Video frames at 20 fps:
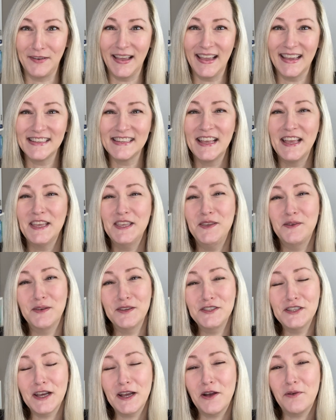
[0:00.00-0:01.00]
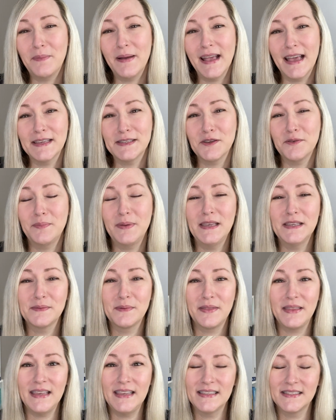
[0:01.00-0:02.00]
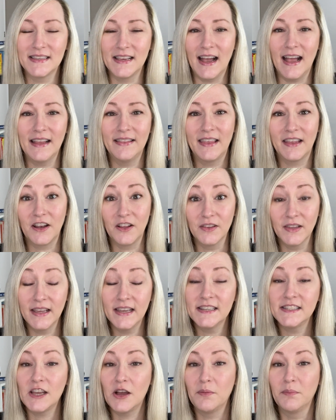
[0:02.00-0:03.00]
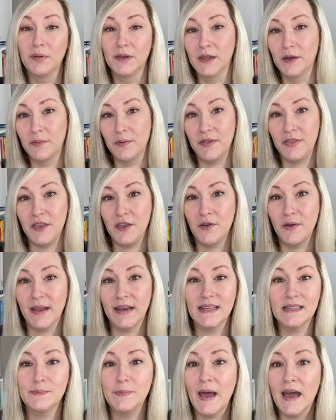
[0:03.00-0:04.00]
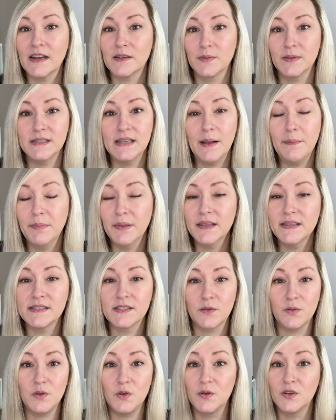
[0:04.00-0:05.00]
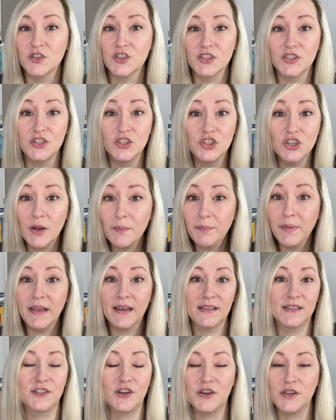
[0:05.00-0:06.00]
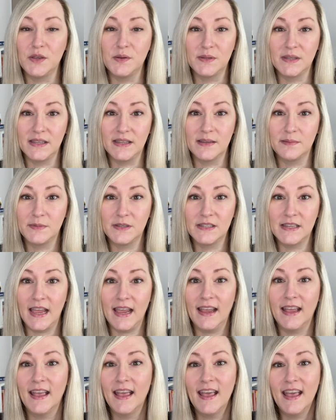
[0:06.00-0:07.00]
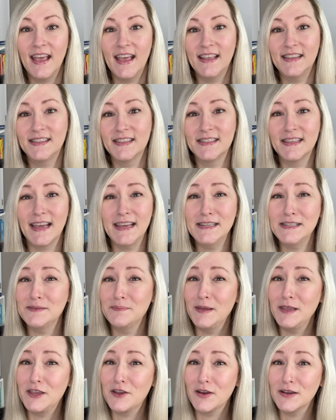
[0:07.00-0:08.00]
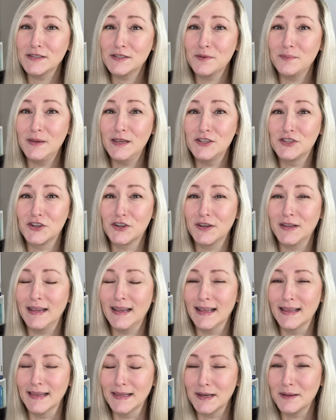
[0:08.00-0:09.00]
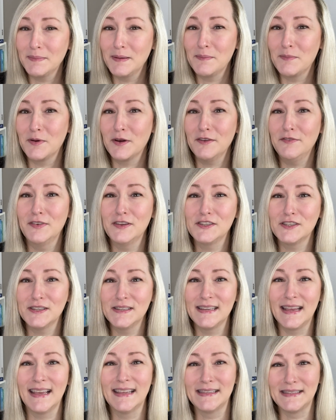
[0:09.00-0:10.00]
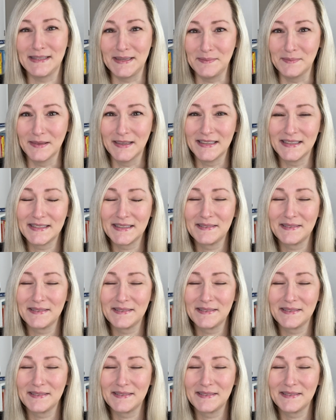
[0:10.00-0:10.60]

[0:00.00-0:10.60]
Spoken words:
it. You can check out my SOPs with Ease guide that I'll link down below with you, and it's packed with templates so you can just jump in and start using them today. It's designed to make your SOP journey a little bit more efficient and seamless.